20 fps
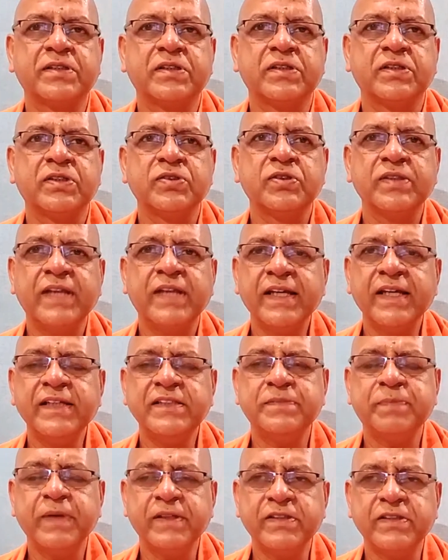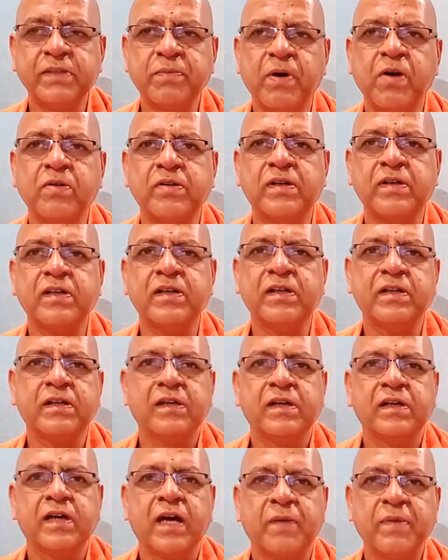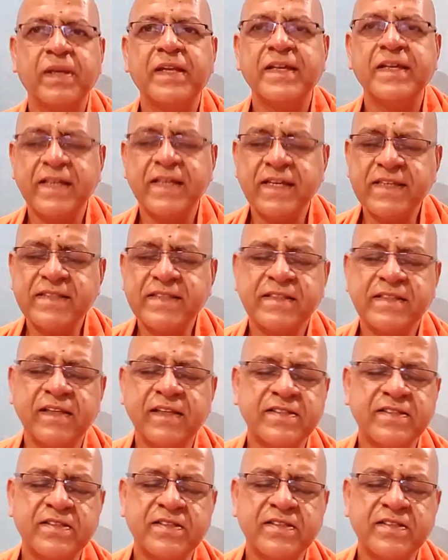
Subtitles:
So there he speaks about, it's